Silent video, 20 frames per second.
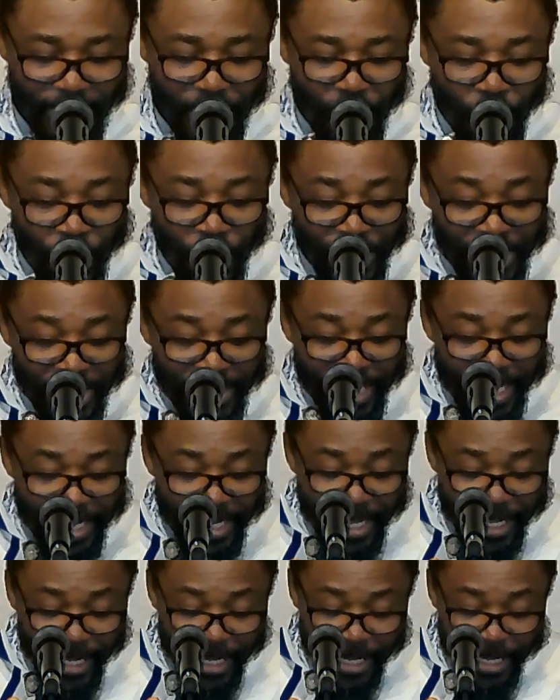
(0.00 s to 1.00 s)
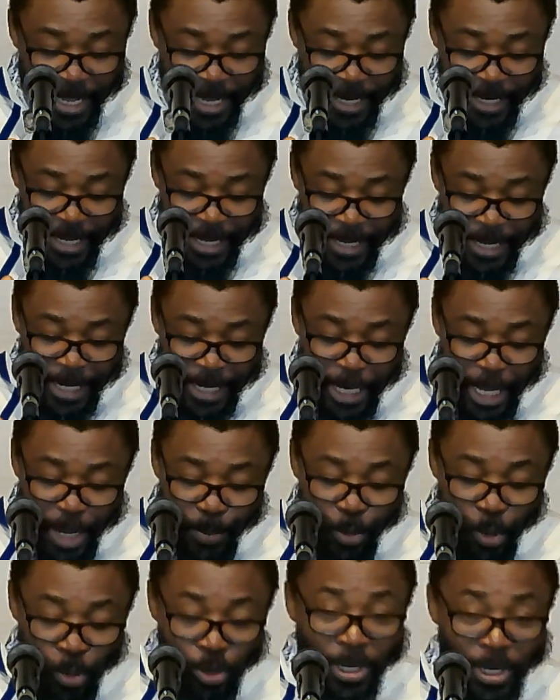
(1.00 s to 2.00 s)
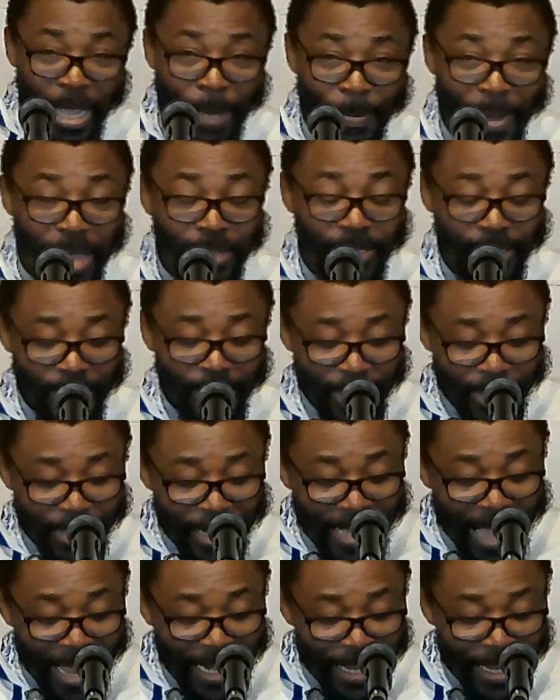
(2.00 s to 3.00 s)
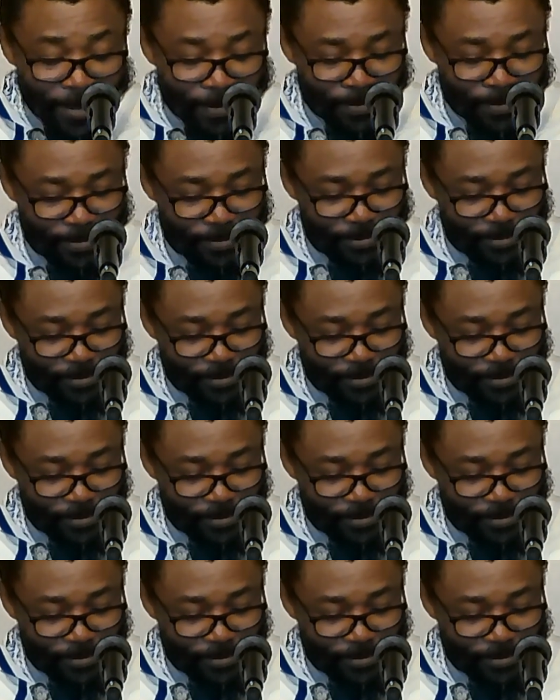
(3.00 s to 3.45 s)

Which is in Hebrew talk about regalim.